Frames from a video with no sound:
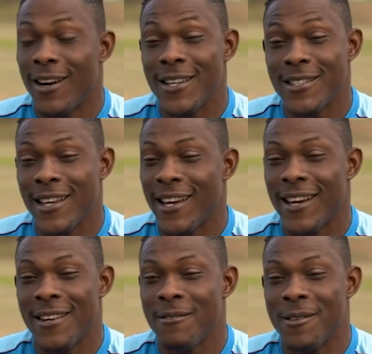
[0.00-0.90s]
honestly,
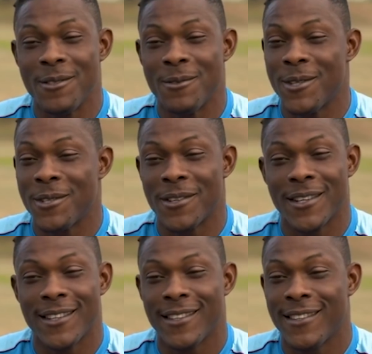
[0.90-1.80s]
I never used to watch
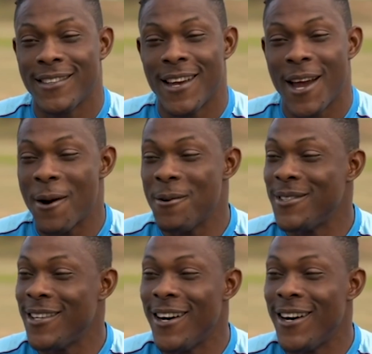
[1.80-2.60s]
cricket. I was